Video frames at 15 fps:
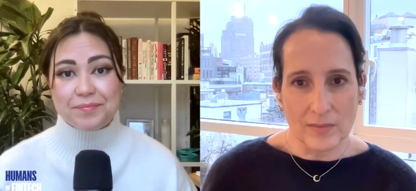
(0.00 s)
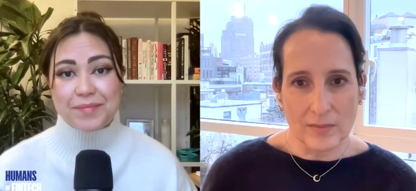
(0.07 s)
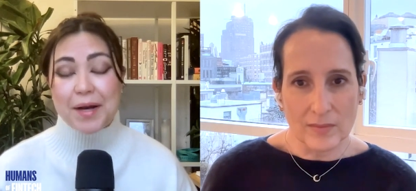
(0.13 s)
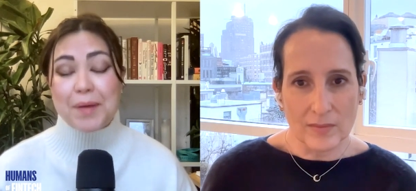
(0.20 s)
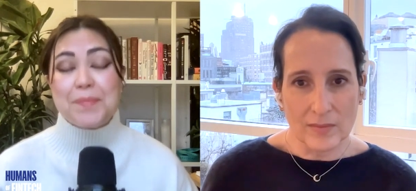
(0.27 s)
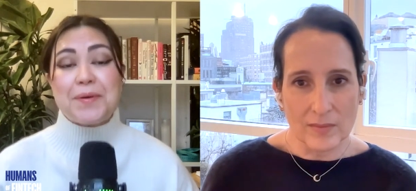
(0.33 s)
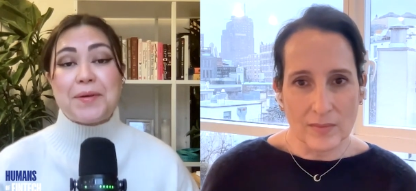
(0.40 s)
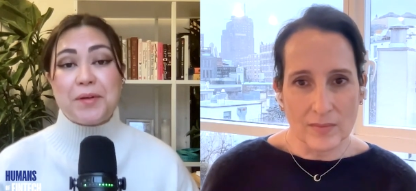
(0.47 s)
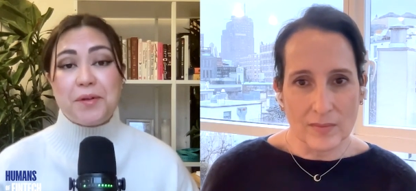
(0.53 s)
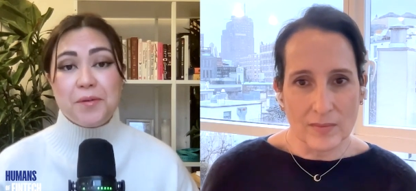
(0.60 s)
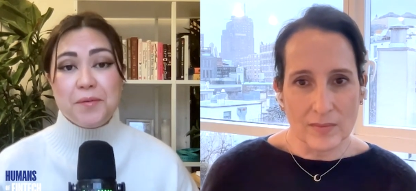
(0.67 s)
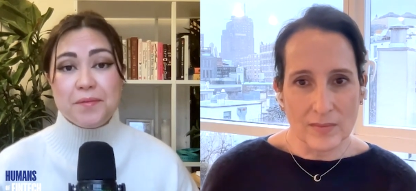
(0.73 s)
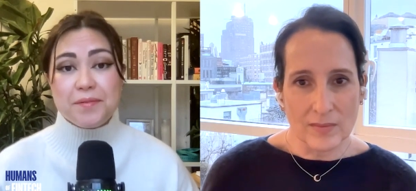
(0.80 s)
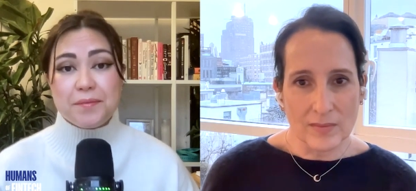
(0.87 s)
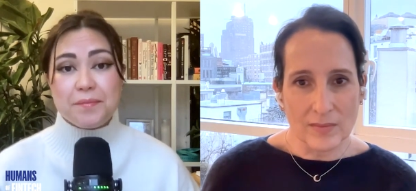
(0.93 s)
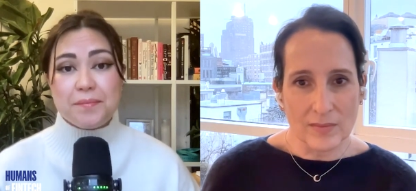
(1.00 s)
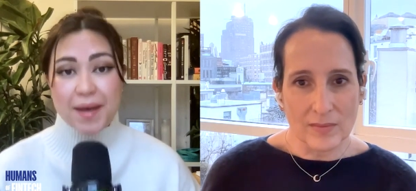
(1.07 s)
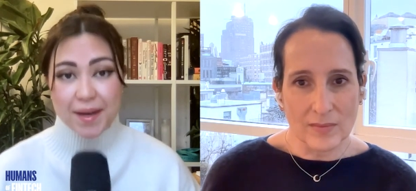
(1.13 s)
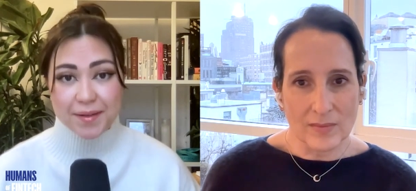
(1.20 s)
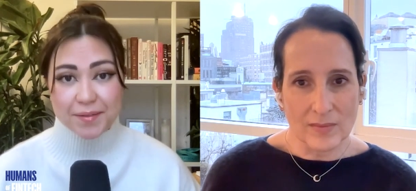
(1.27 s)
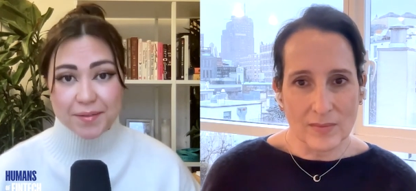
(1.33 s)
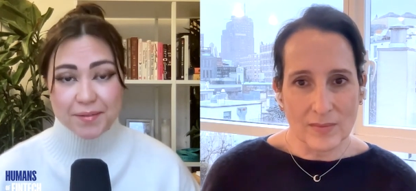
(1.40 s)
Speaker 1: uphill
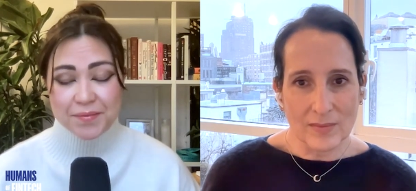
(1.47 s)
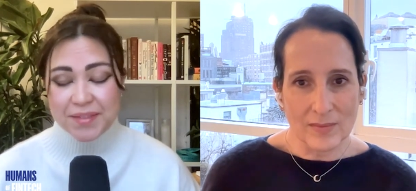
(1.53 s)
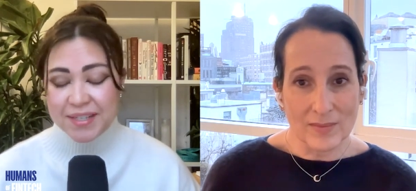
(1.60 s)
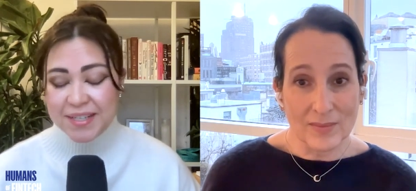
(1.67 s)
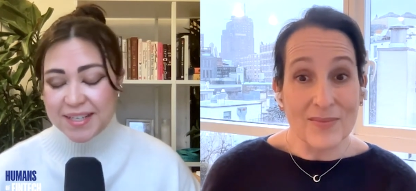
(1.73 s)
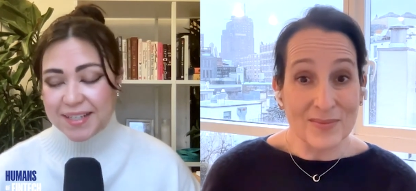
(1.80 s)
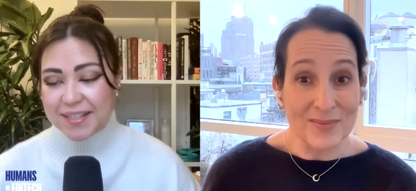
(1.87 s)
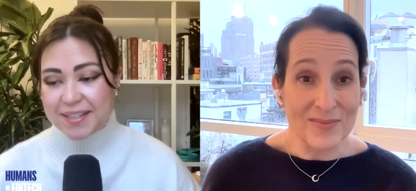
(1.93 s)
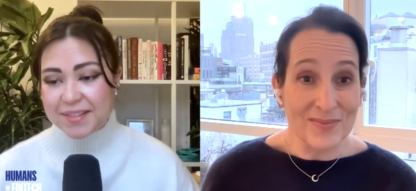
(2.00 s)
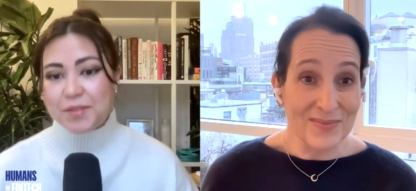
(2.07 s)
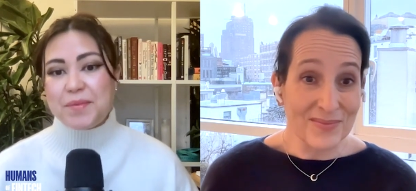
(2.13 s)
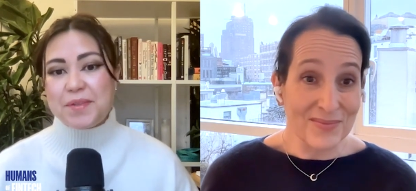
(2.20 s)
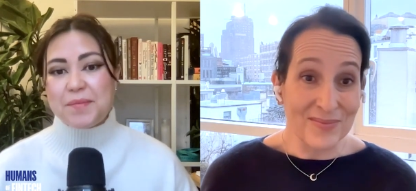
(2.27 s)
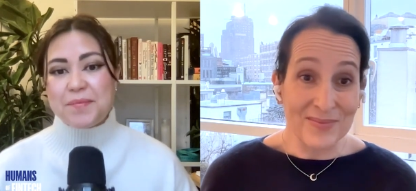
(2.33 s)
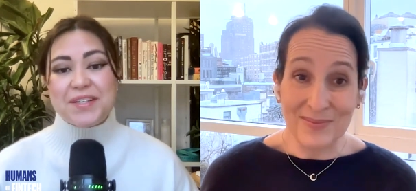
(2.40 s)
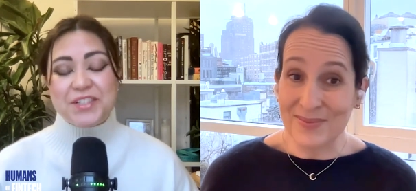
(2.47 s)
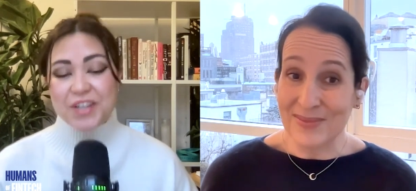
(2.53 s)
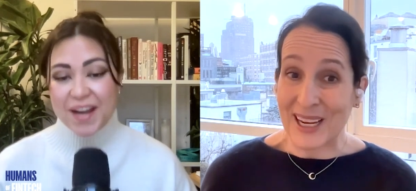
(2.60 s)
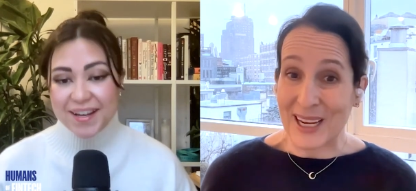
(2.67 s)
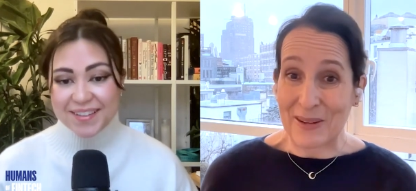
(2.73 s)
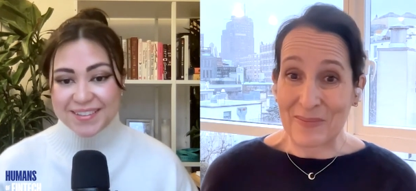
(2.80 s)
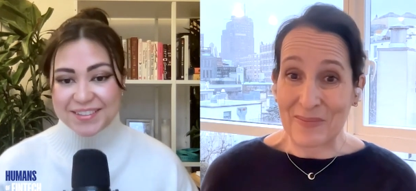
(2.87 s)
battle. Uh, it'll be a big
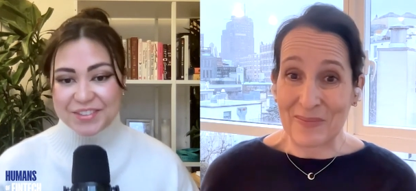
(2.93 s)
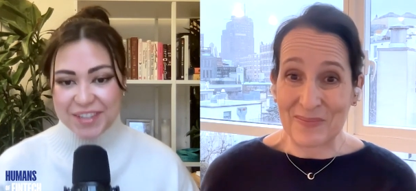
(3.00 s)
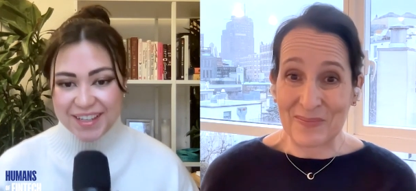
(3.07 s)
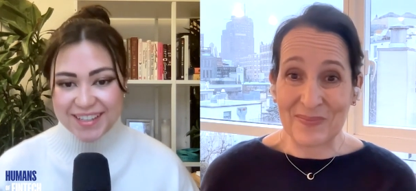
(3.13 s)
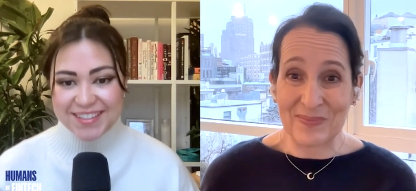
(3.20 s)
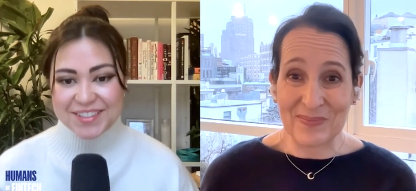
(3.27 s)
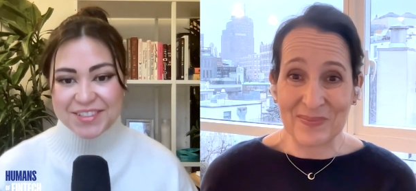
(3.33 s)
challenge, yeah. right?